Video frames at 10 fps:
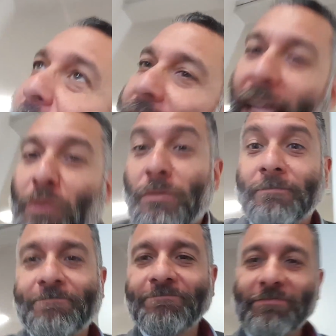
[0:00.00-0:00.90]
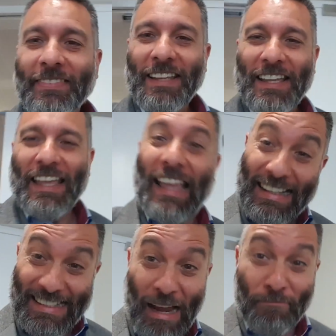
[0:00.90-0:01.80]
Now,
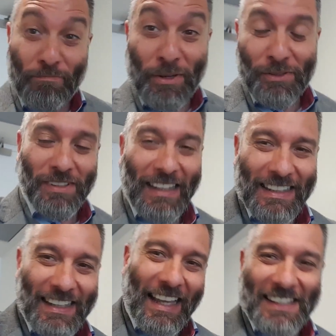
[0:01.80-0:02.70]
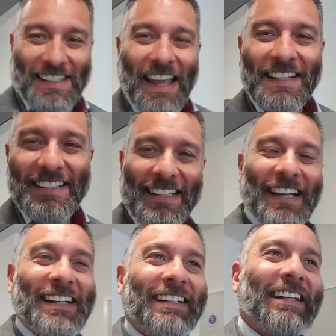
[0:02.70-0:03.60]
Champions League, exciting,
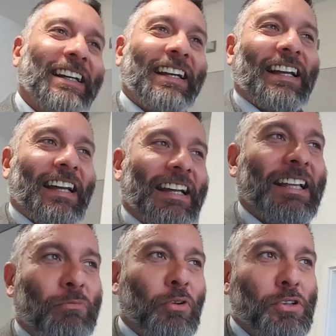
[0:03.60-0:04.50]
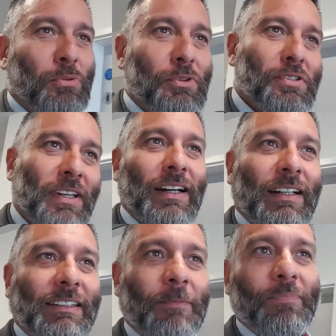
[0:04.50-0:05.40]
huh? Where should we
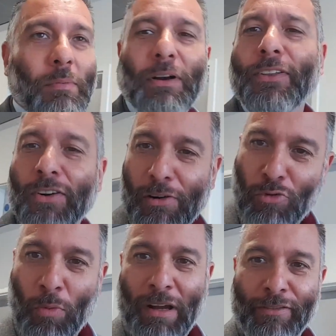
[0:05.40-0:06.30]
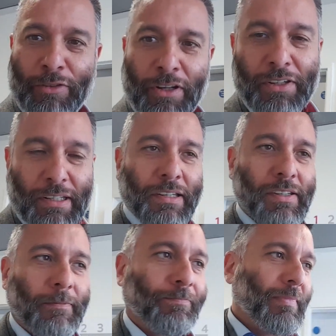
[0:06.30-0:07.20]
start? Barcelona-Roma, for
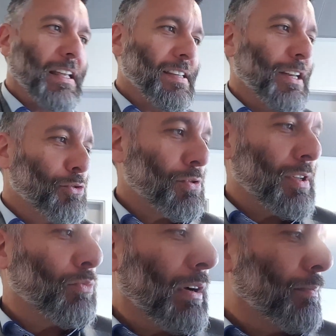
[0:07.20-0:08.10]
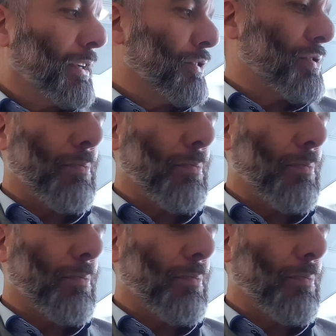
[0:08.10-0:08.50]
instance. That's an interesting one because